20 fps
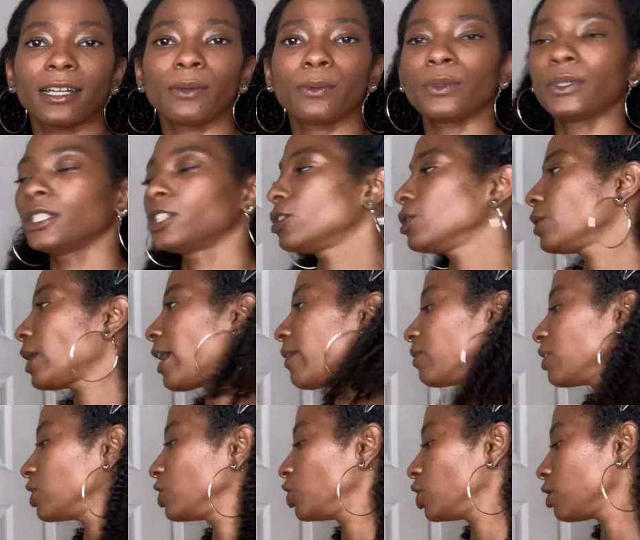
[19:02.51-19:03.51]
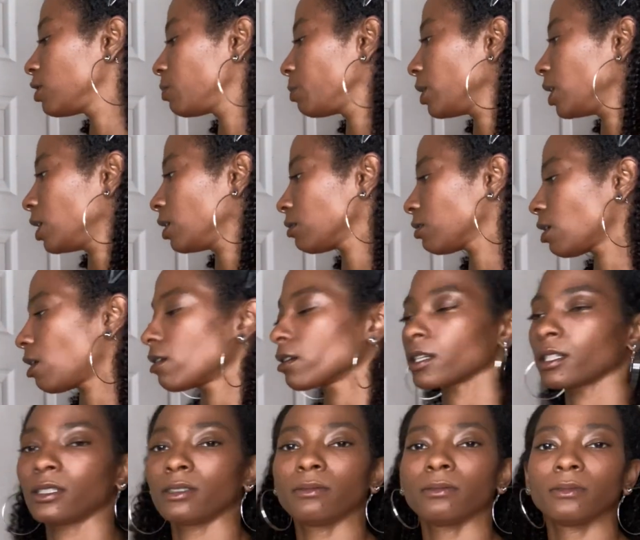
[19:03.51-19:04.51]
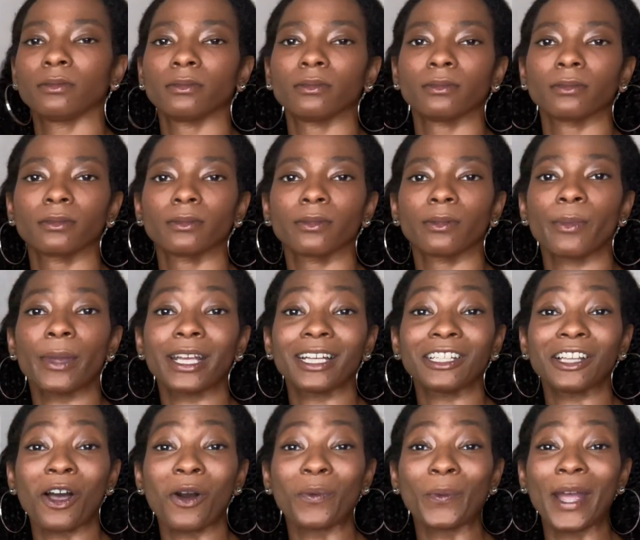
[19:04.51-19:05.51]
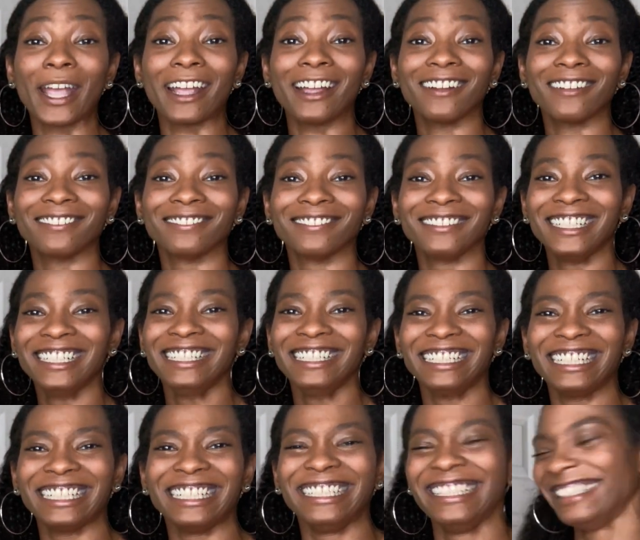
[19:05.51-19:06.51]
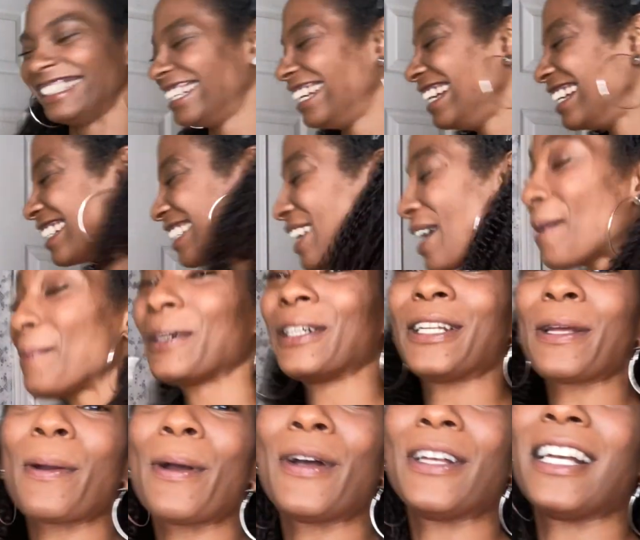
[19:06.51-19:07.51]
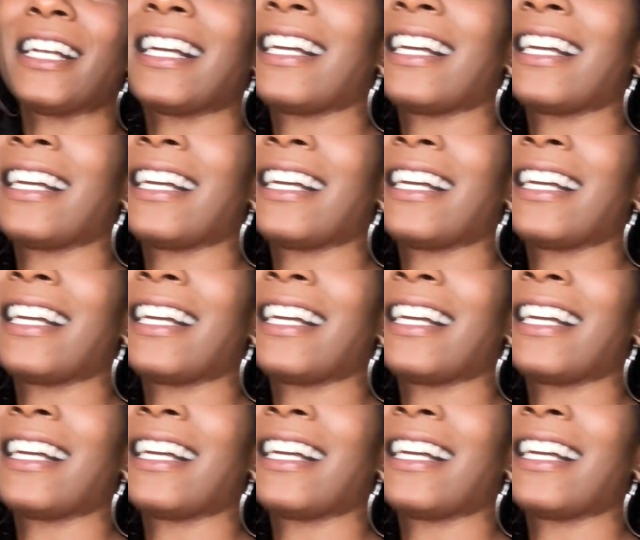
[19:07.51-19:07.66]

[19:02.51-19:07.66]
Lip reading: don't want to have to just be talking, making y'all wait. So I'm going to